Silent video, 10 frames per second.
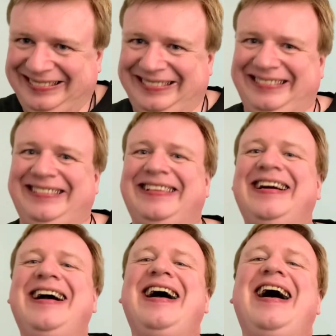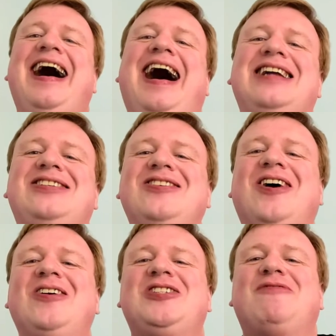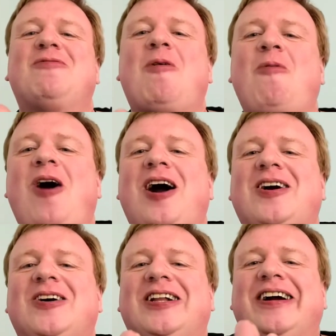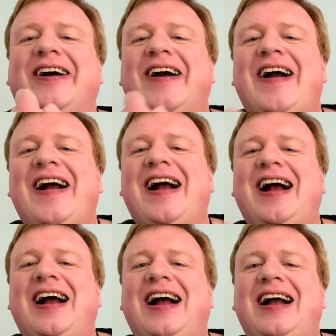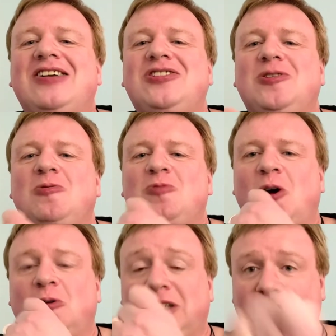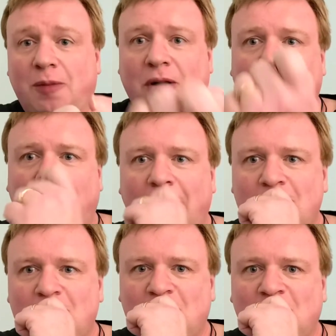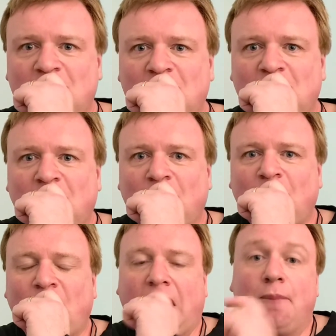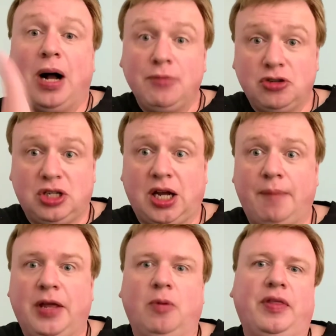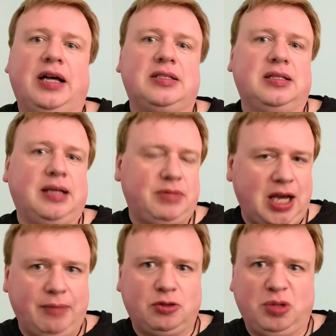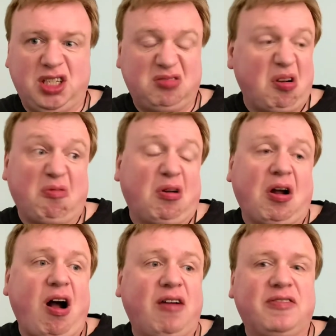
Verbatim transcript: I took Archie for a walk earlier to Golden Hill Park. Mom used to come there with us, and sometimes we'd go for a coffee afterwards.